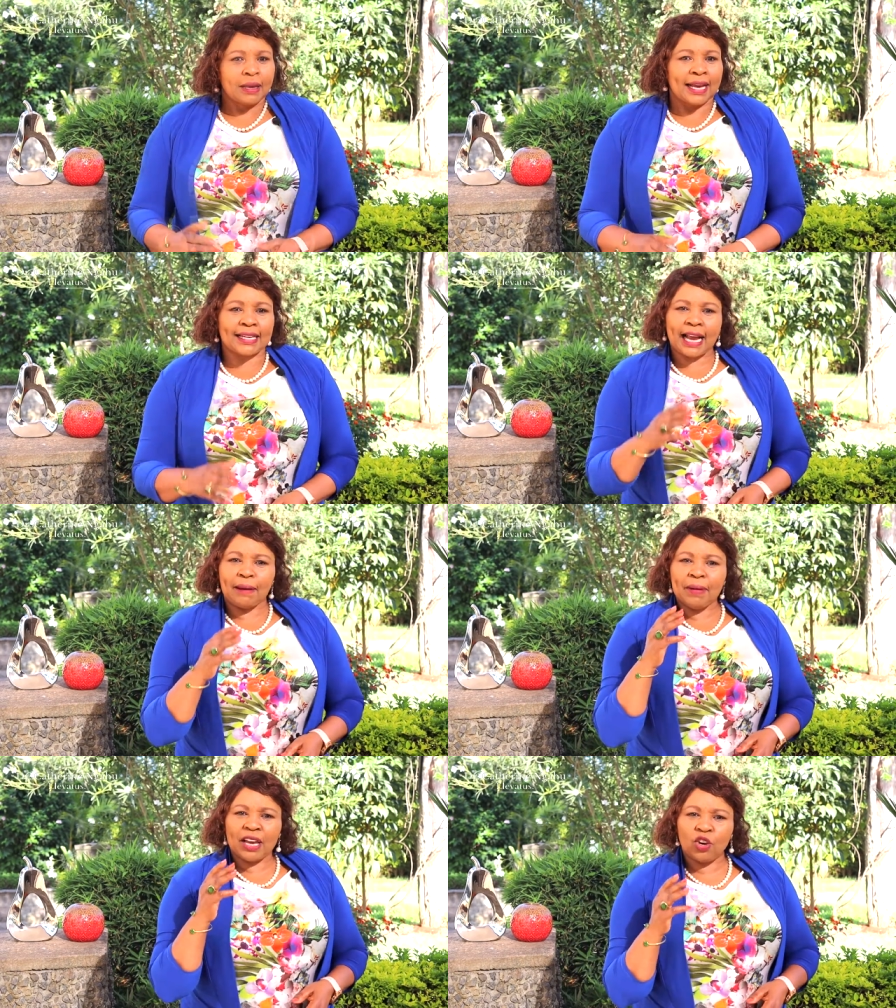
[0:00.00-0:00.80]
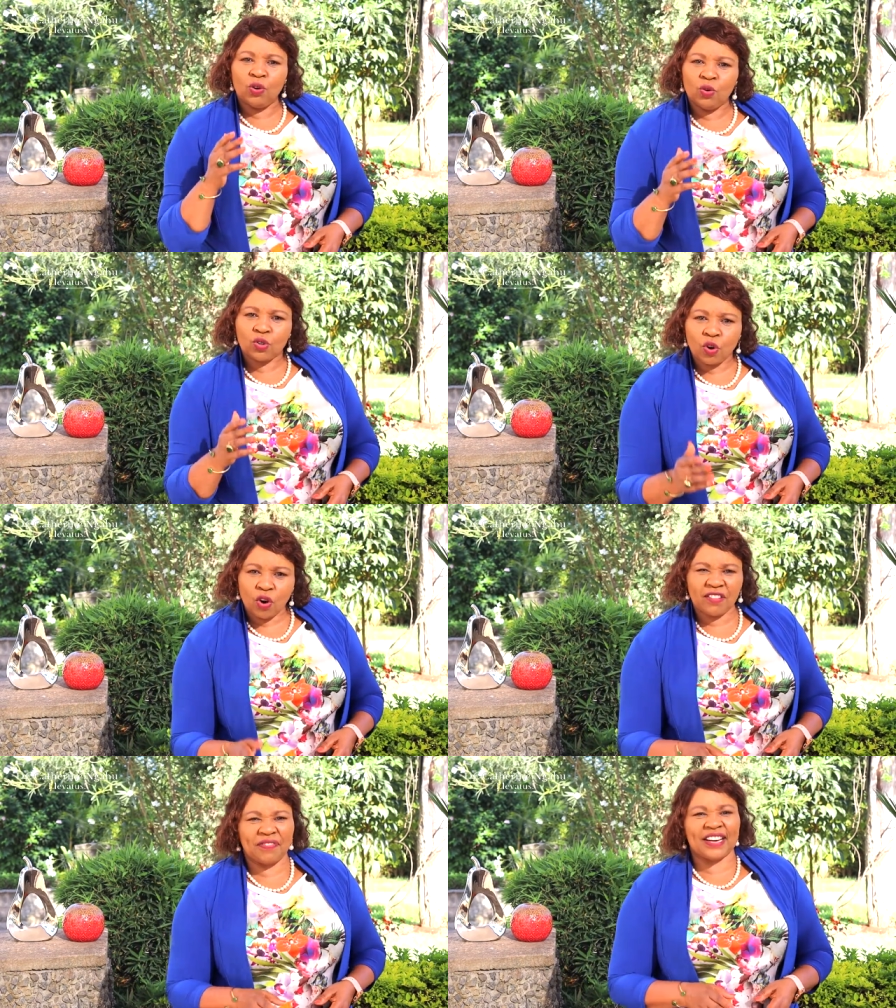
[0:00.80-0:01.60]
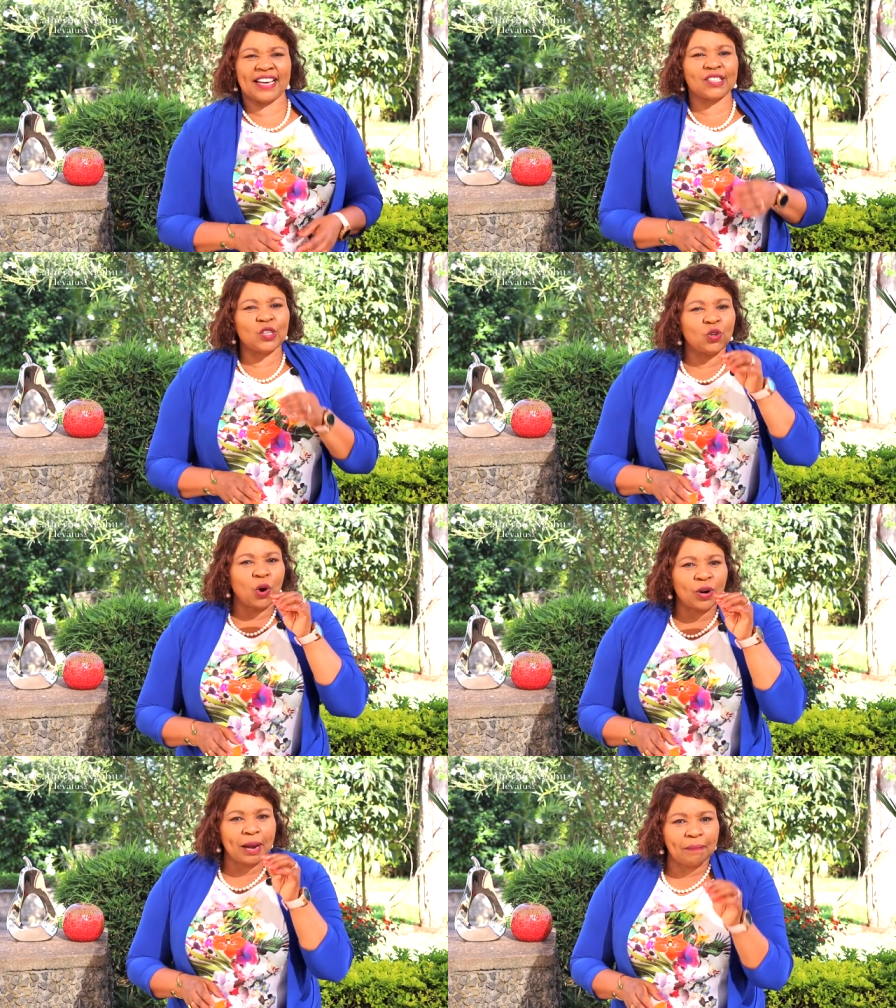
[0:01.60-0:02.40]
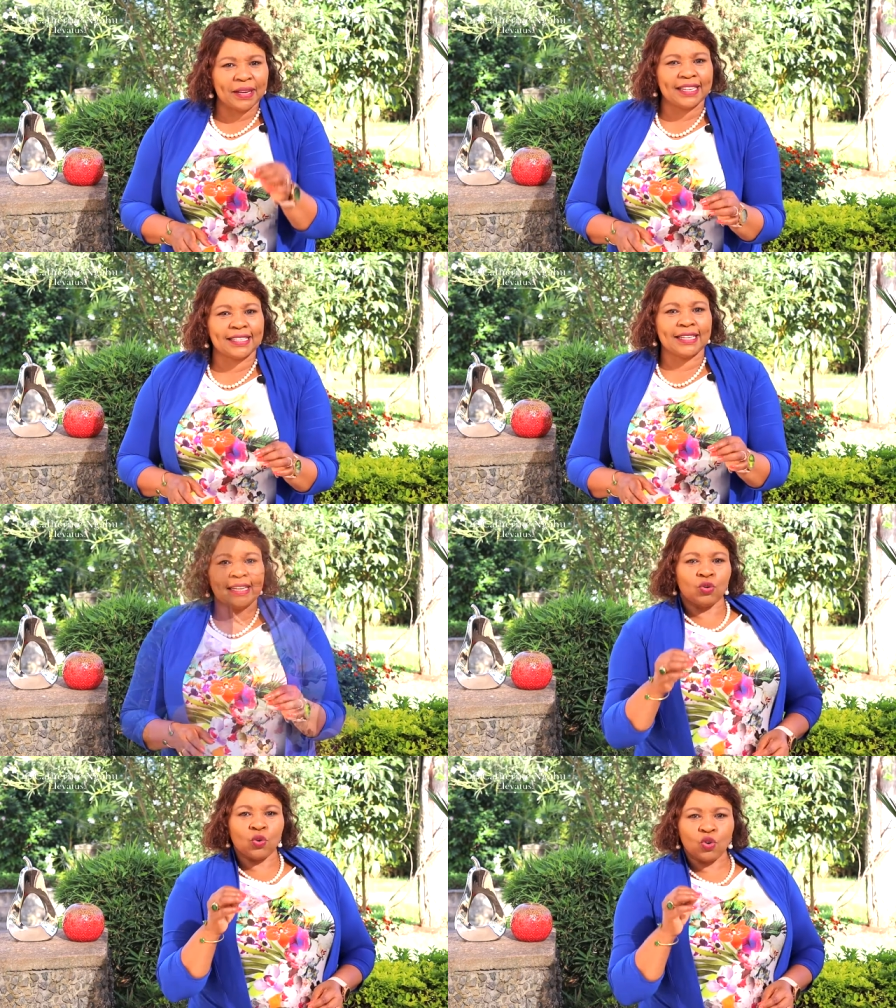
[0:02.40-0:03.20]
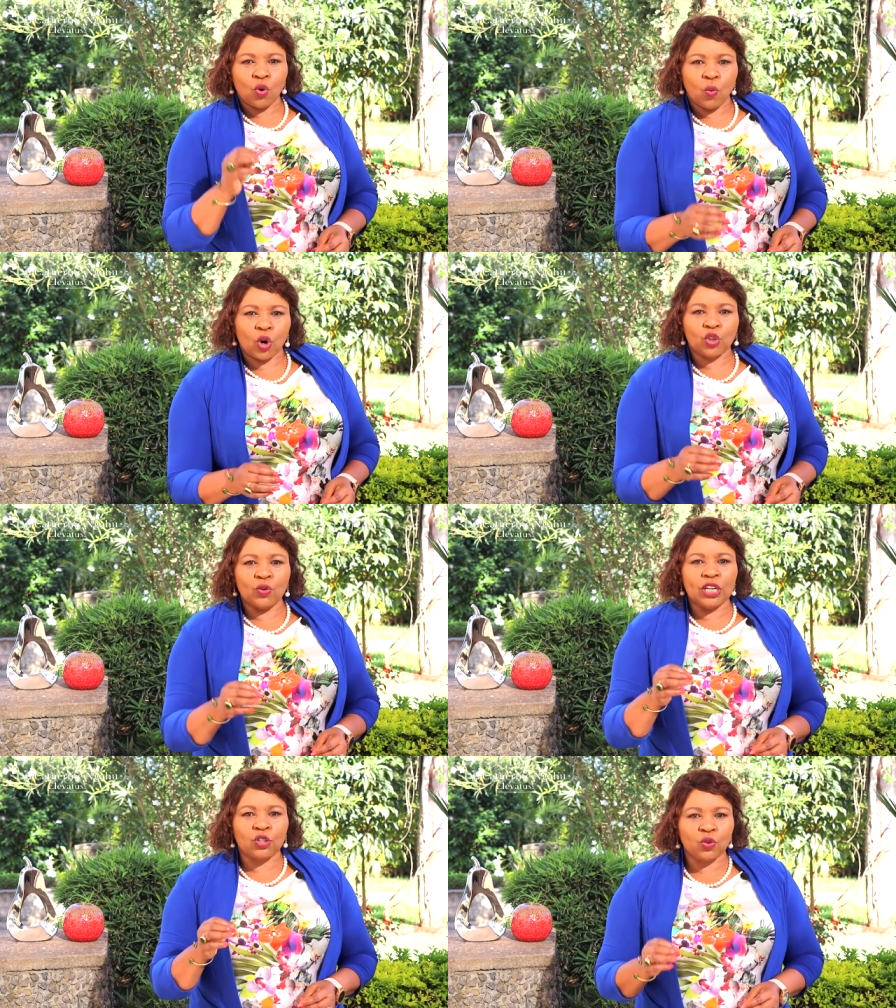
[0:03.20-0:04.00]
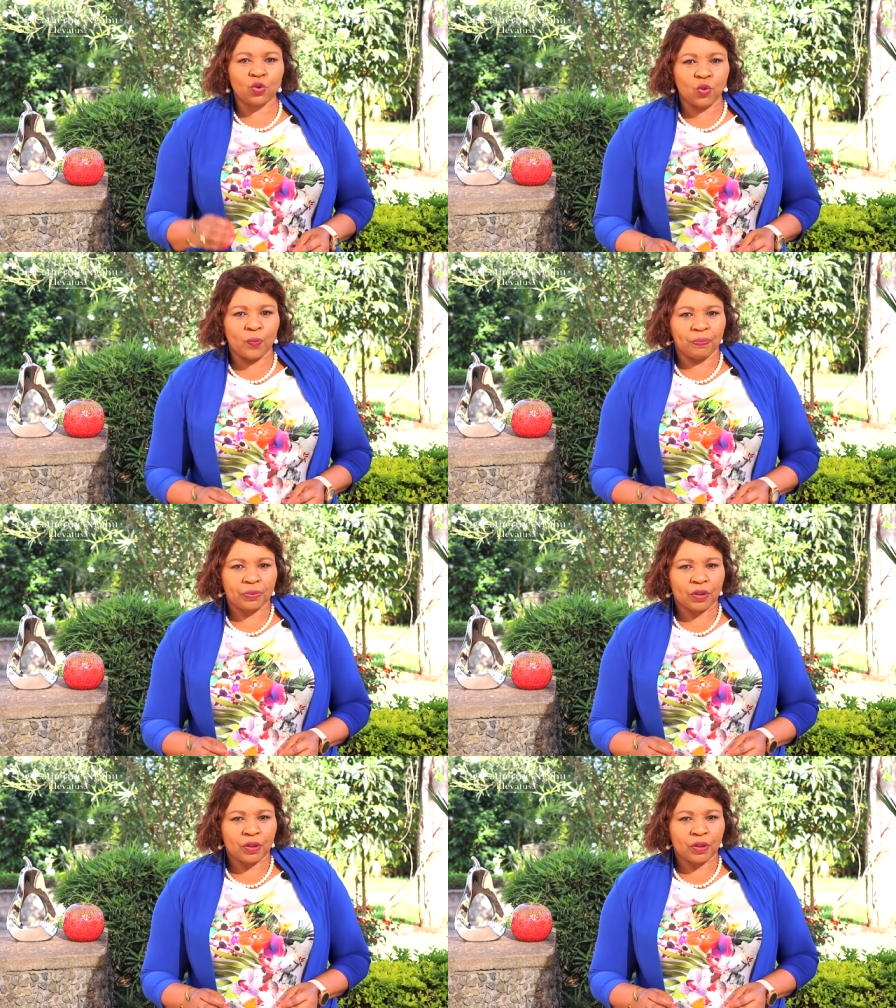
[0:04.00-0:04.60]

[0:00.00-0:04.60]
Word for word: It can make you lose confidence in your own ability to do what you need to do